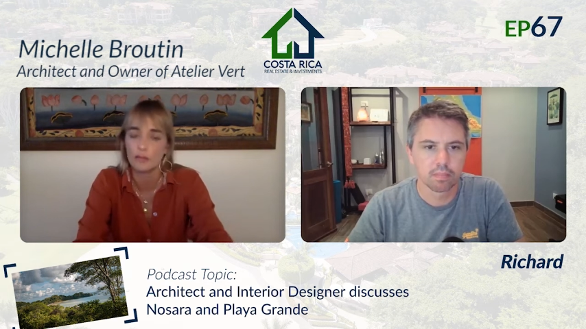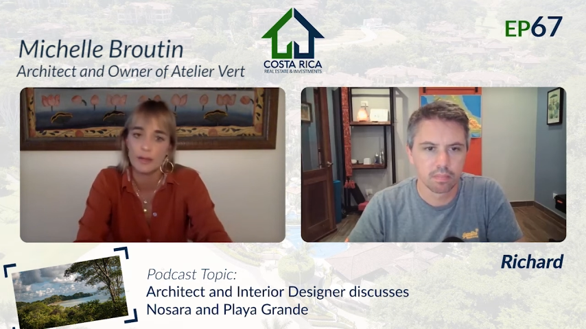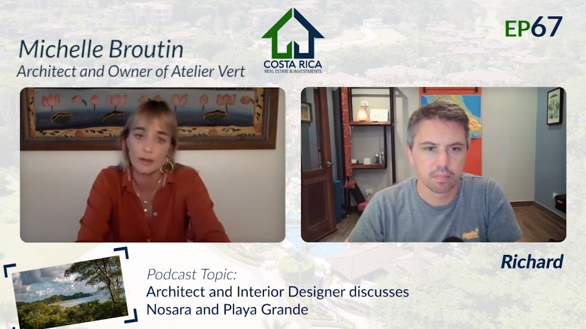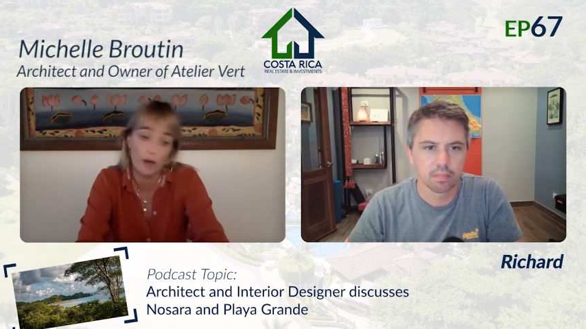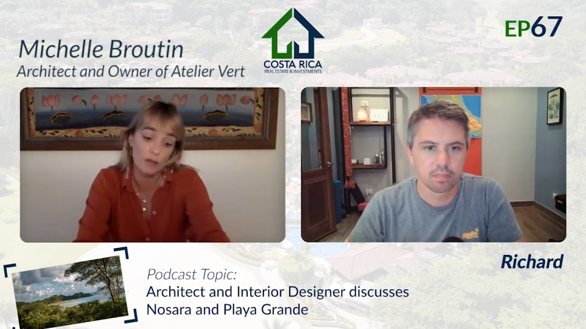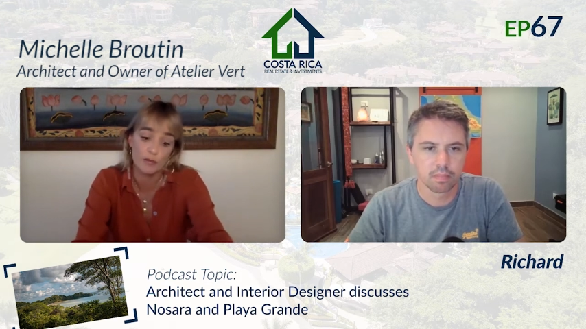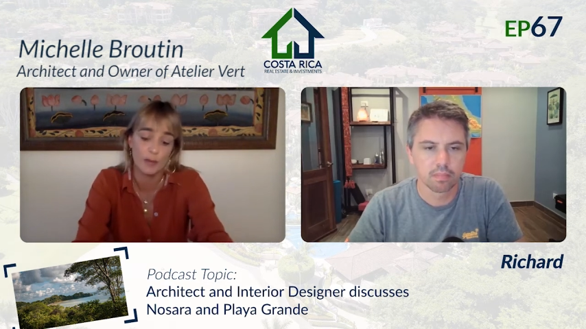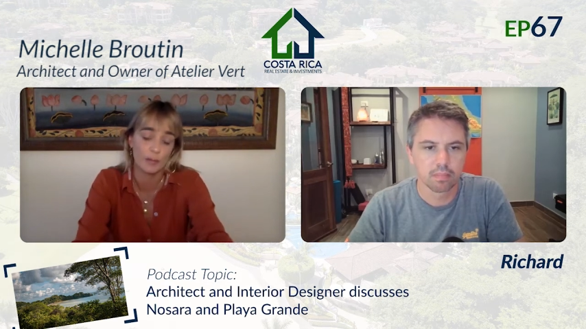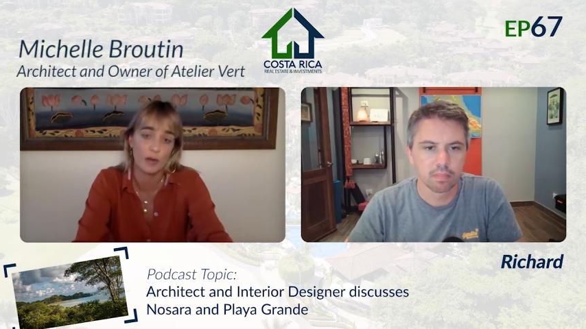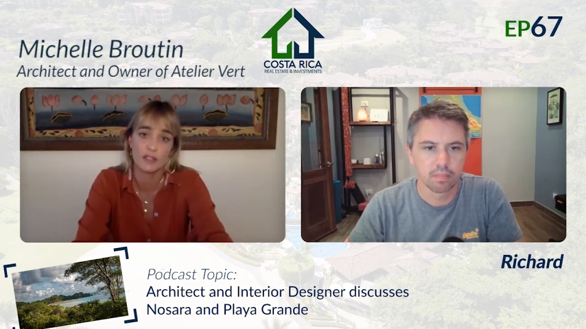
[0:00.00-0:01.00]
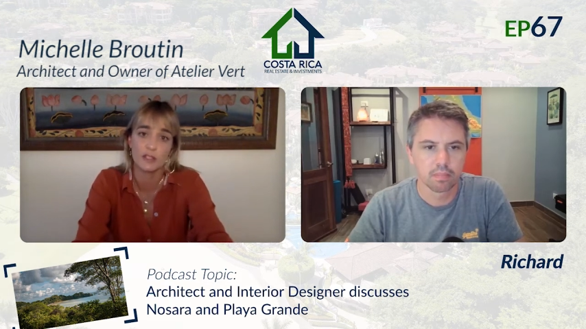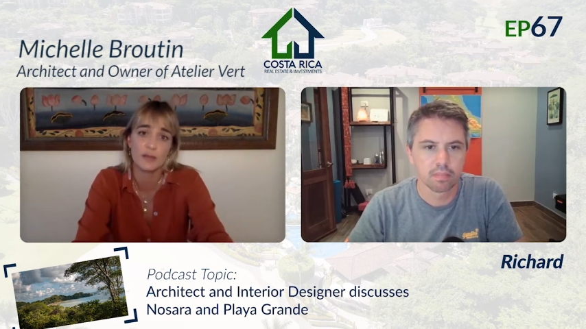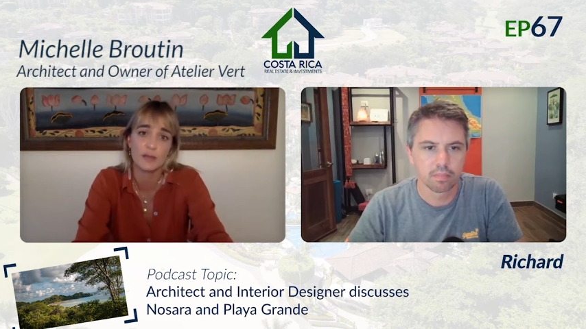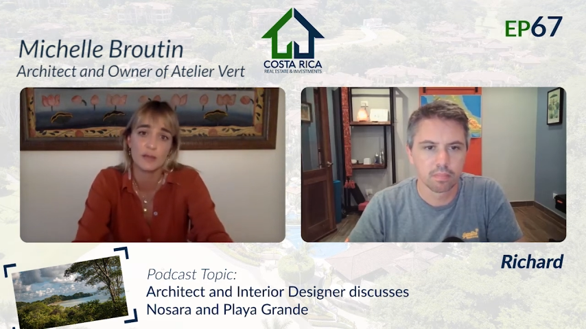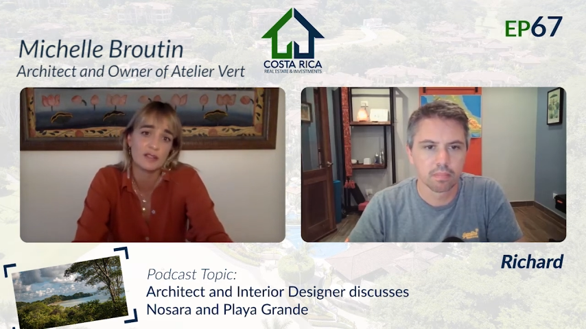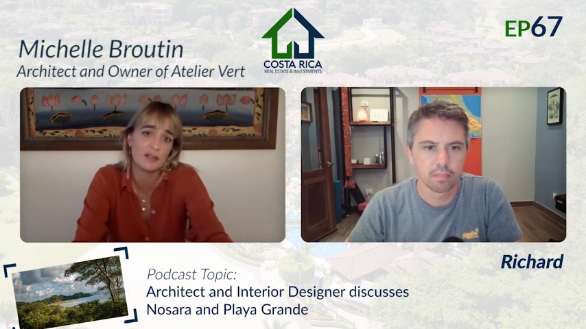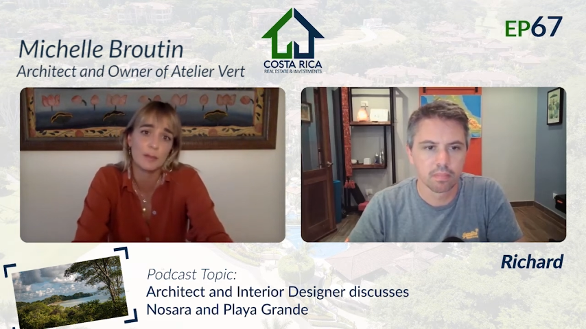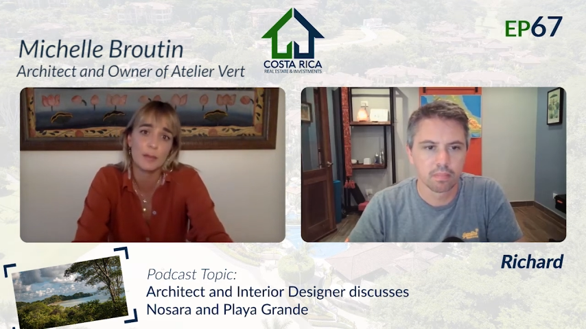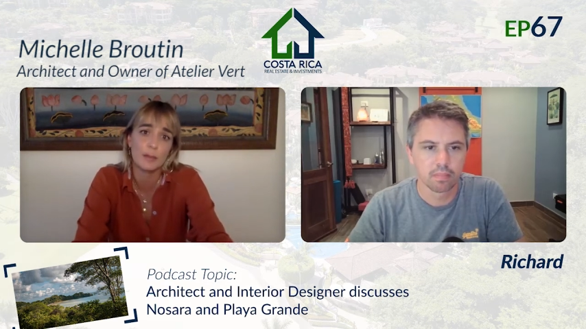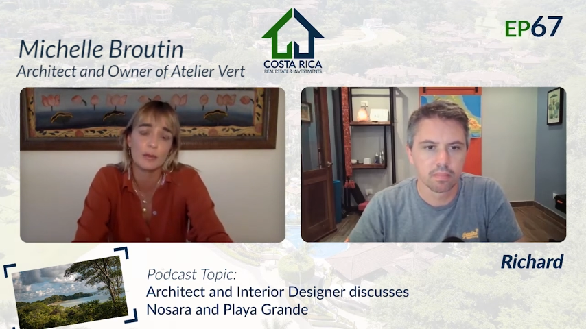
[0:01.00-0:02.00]
Speaker 1: in all of my projects. Because some
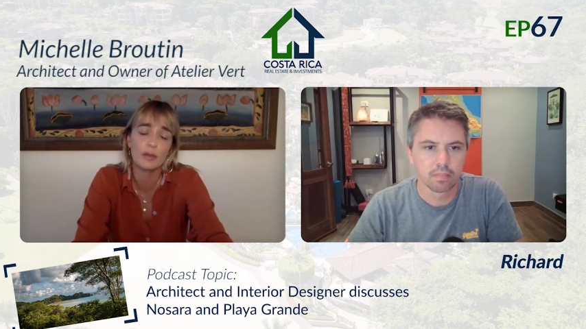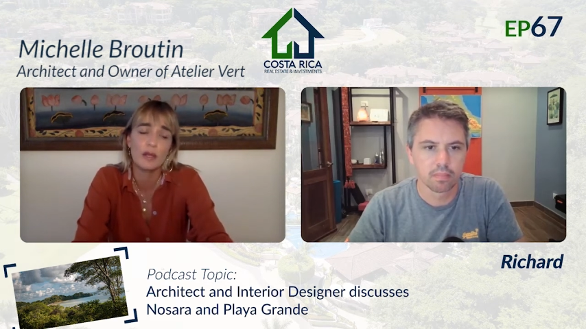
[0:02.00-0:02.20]
people